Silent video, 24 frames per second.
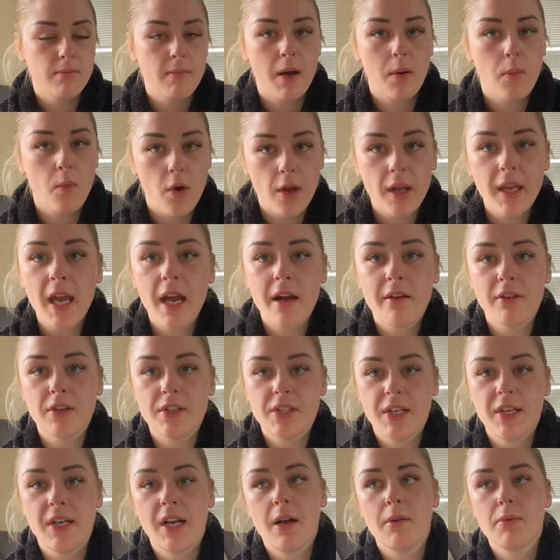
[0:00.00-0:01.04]
workout
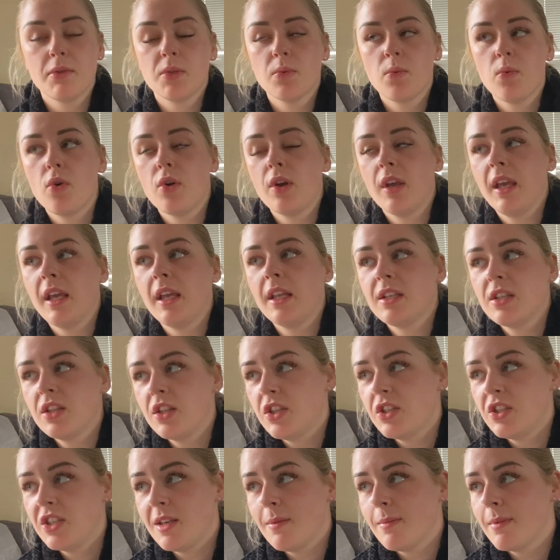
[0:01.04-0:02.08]
routine. I was walking into
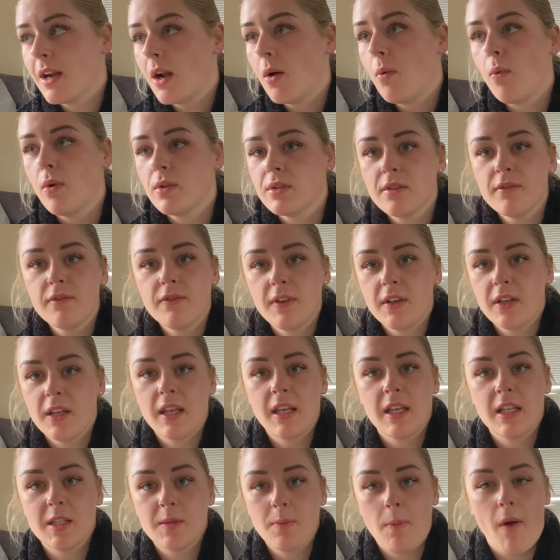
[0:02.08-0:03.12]
the gym and I wasn't
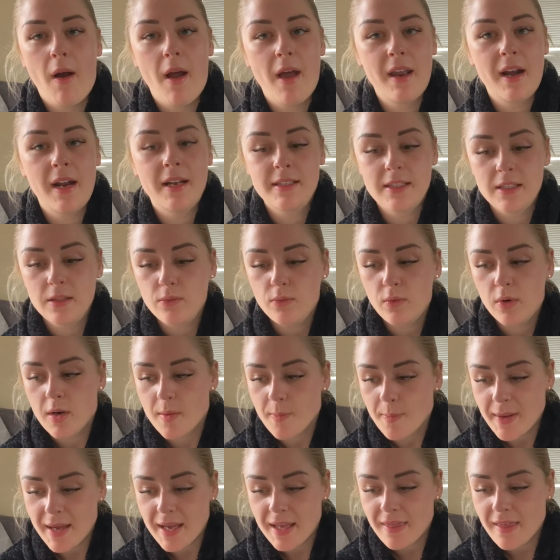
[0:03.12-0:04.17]
feeling inspired. I didn't want to
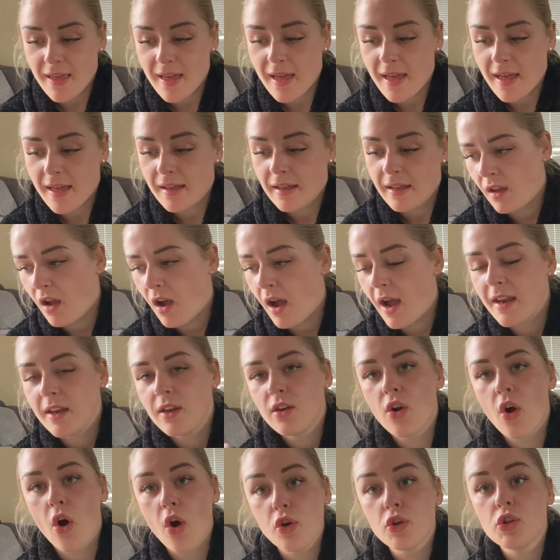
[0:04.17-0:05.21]
be there. I
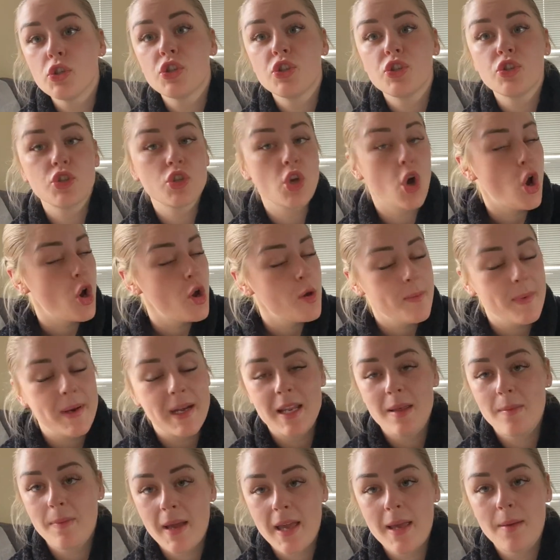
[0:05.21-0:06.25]
know so
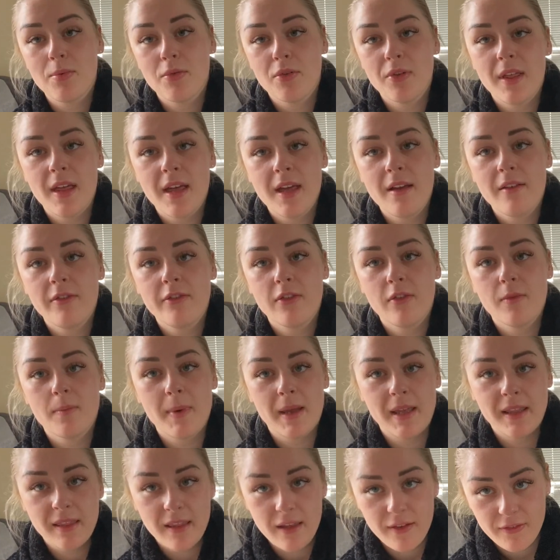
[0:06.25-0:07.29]
many people there from
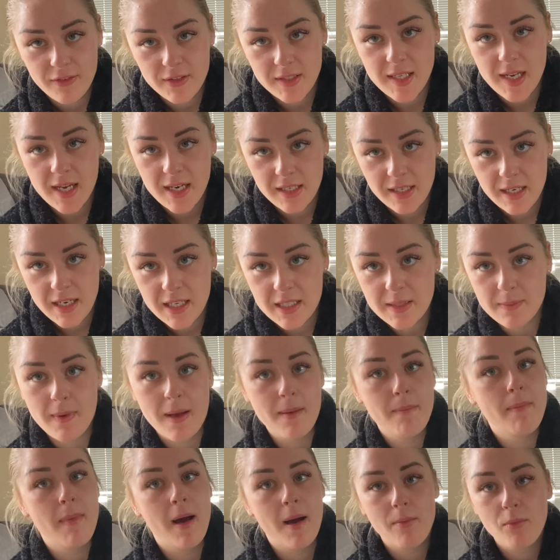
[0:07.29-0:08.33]
being there for 10 years. My
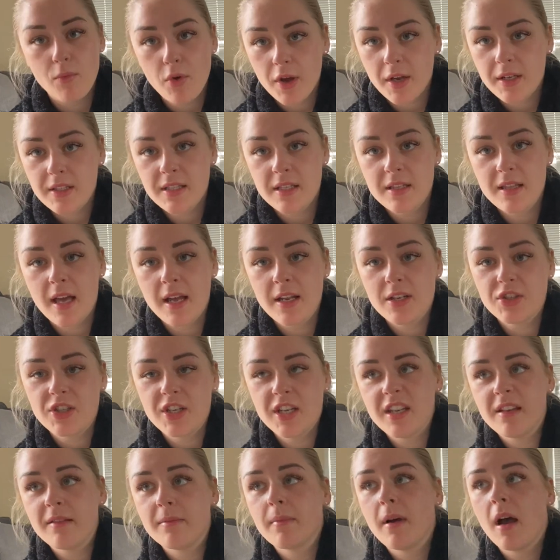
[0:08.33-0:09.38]
mum works at that
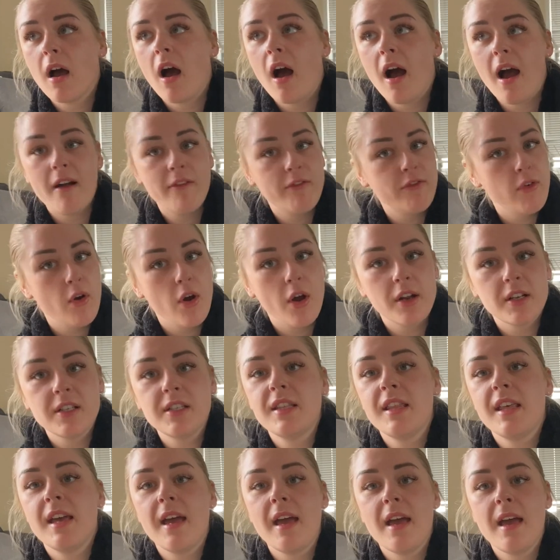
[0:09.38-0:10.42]
gym. I've
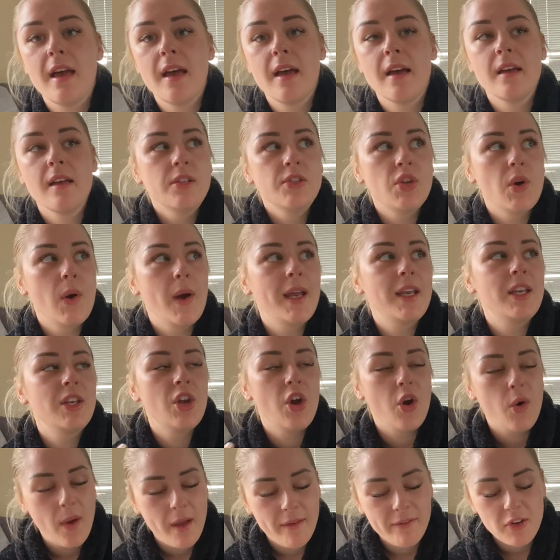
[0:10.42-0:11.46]
worked there. So I
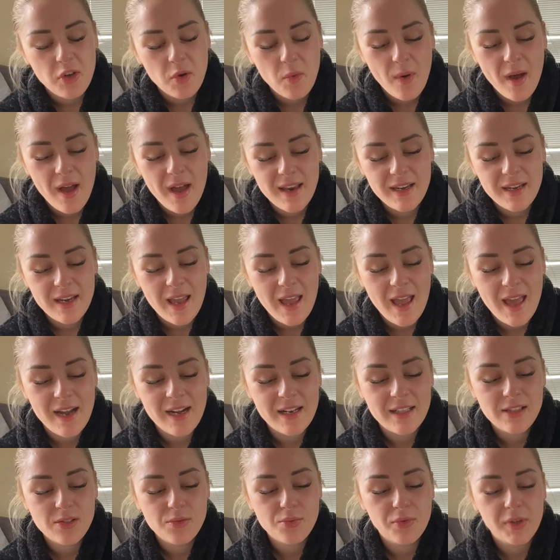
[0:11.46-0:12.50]
know everyone, and
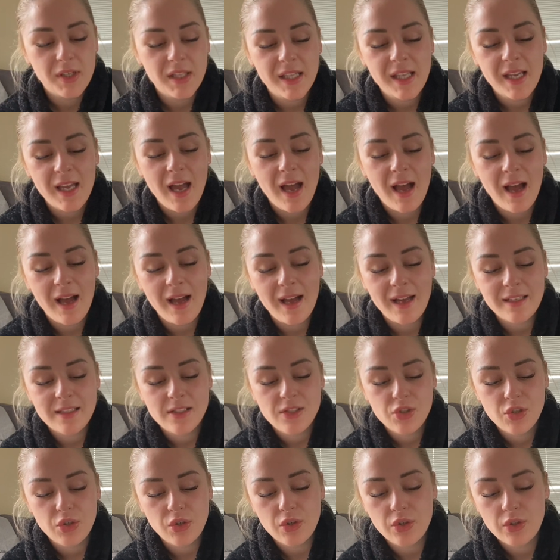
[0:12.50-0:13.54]
it's really hard
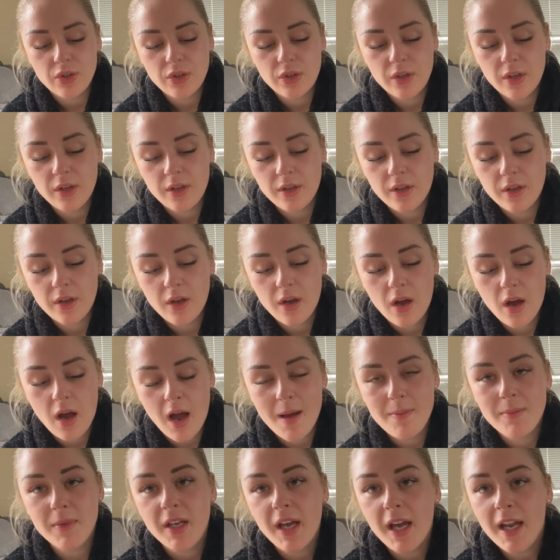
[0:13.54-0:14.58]
to,
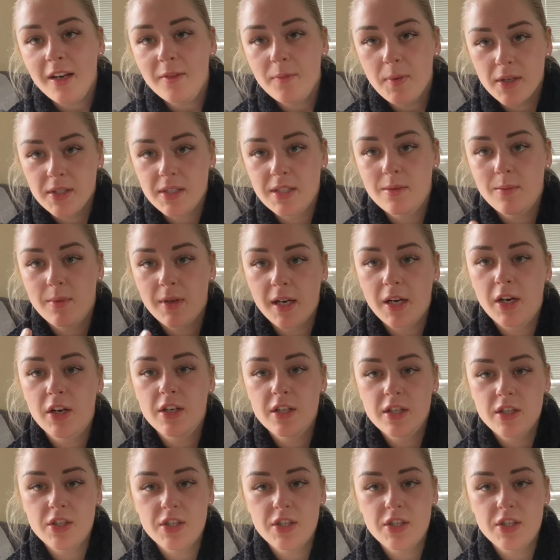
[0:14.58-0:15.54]
I'm the kind of person that when I go to the